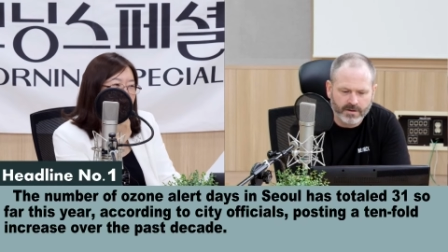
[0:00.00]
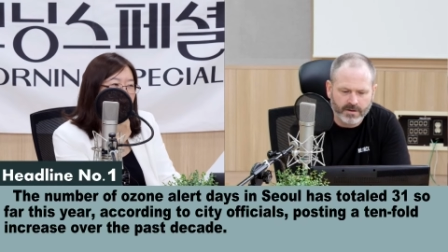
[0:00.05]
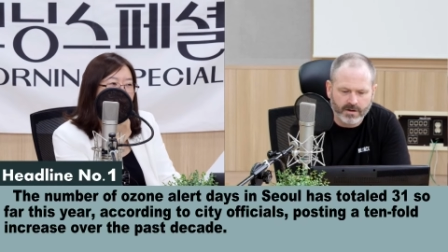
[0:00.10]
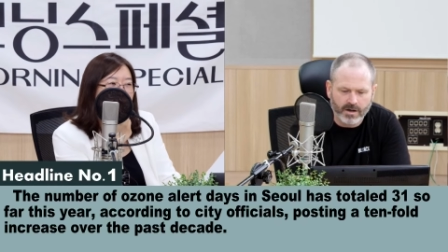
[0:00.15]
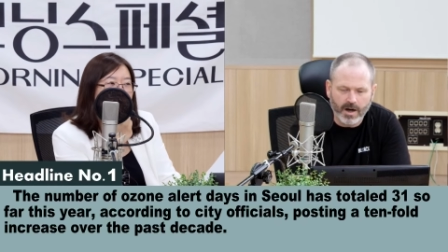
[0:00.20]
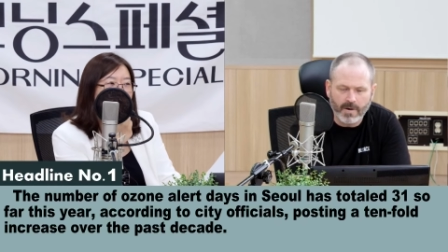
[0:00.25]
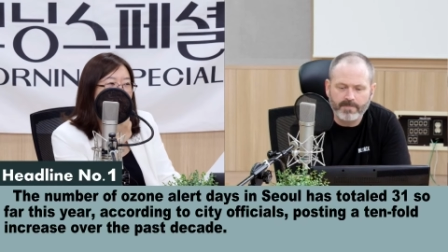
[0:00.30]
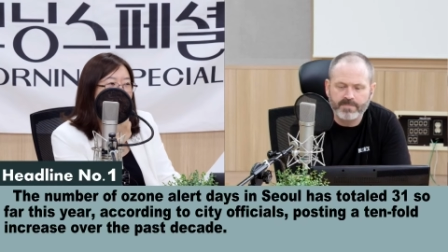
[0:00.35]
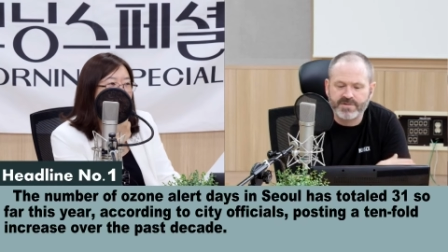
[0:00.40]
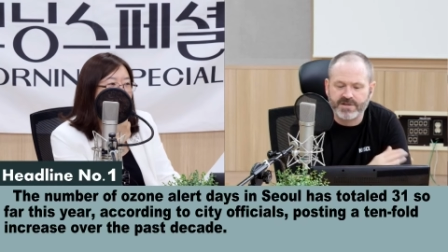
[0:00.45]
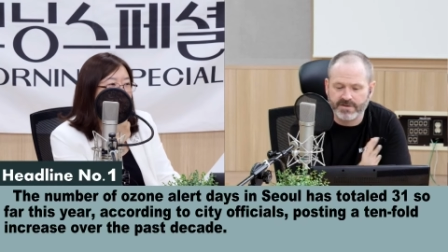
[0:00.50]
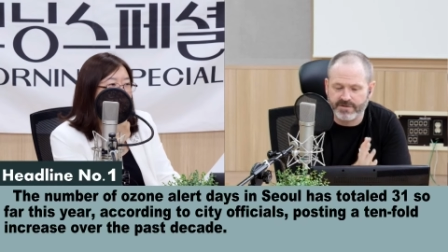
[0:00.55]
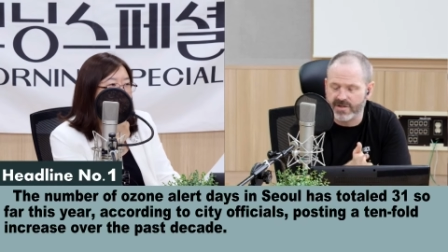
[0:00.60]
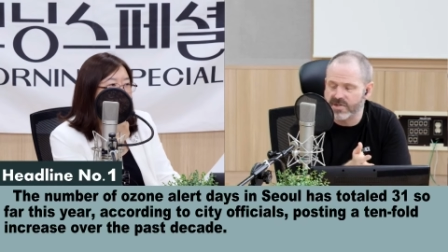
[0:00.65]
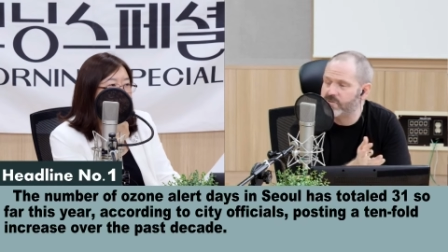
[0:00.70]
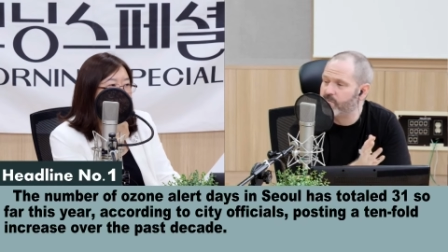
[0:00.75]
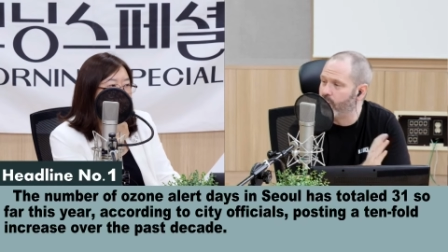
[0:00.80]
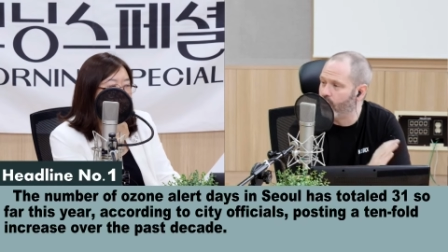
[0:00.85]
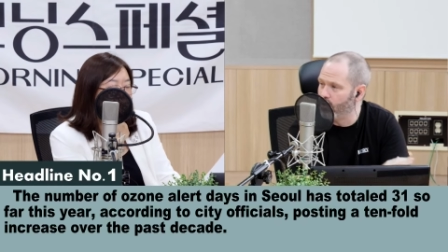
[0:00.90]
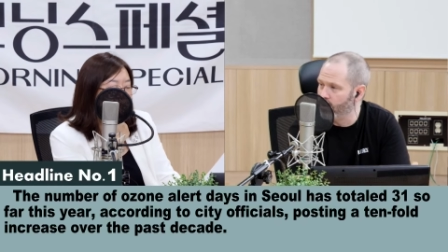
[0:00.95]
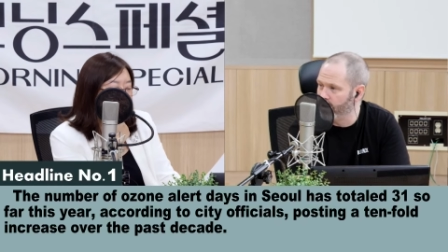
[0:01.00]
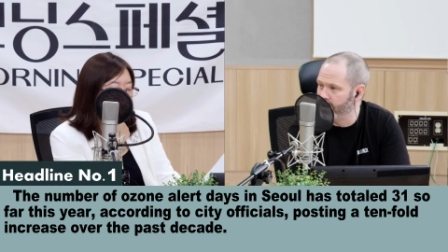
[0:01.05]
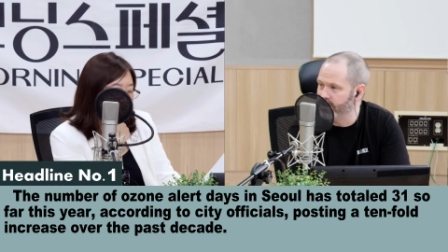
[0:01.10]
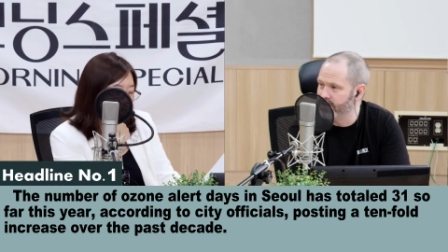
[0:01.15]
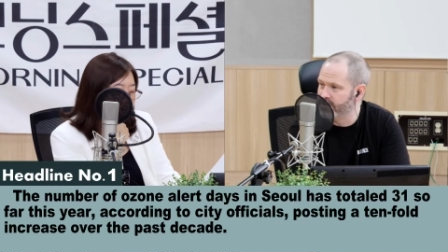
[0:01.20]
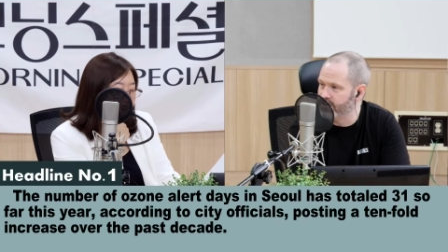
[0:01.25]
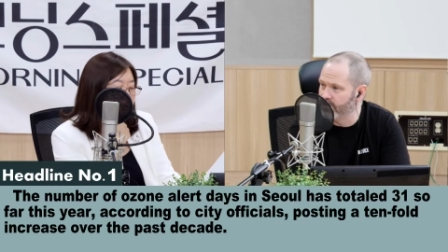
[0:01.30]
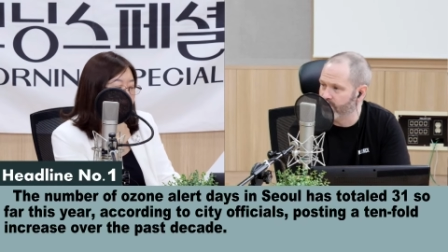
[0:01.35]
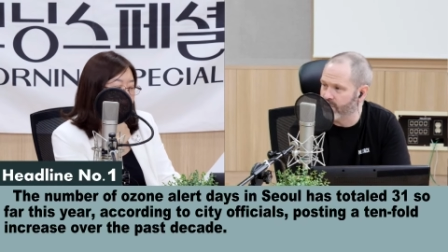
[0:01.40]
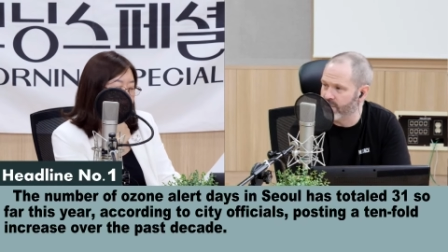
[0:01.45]
Up to this point,
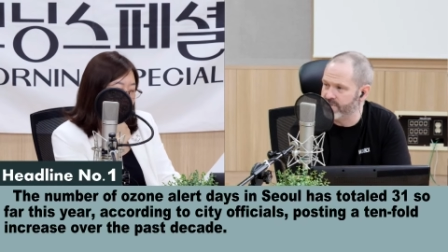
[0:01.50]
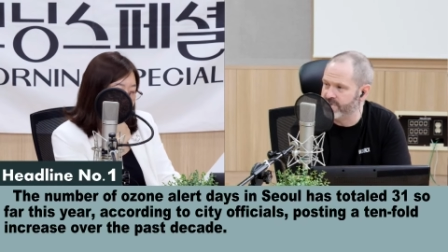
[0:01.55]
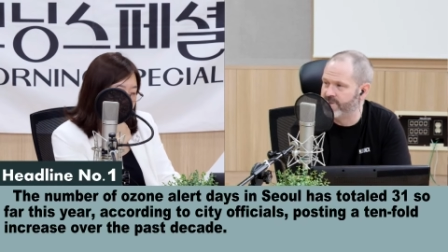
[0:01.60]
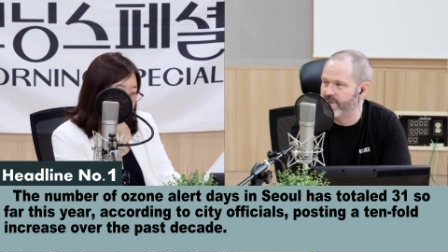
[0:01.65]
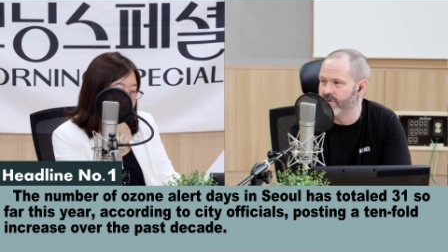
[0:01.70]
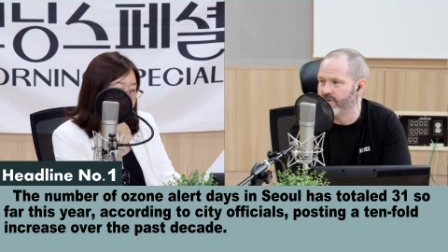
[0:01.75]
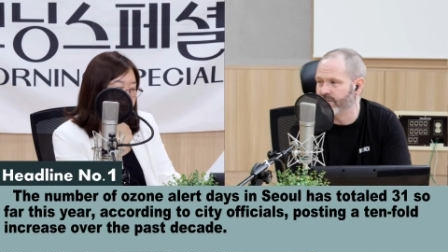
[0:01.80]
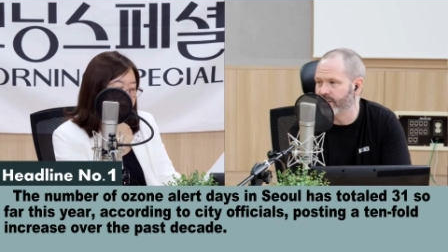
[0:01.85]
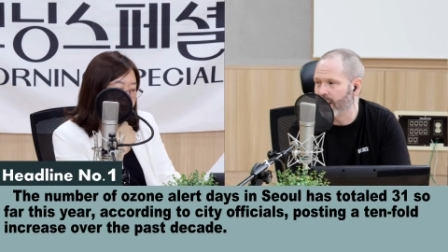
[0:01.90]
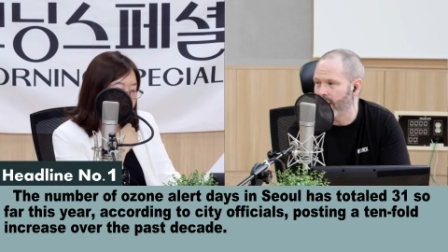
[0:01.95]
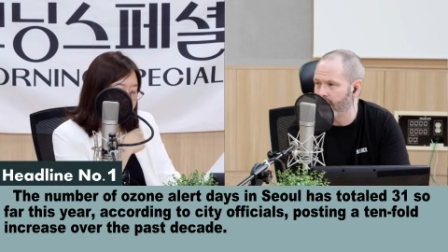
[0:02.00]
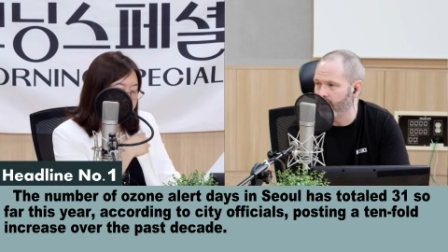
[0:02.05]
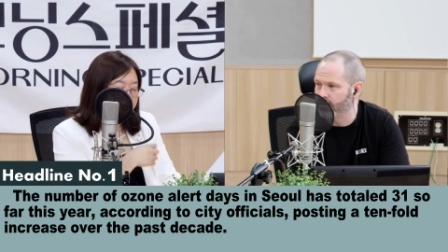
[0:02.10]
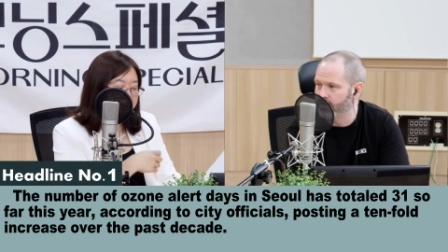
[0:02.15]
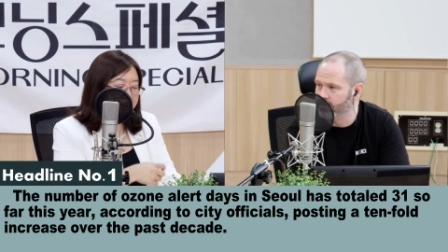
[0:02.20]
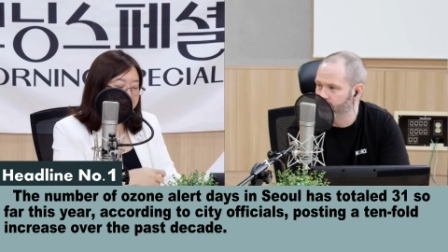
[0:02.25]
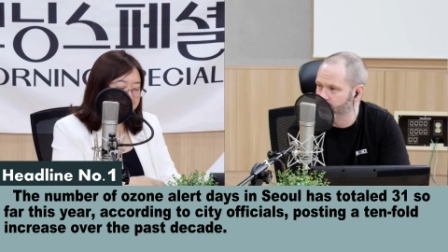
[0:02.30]
so until now.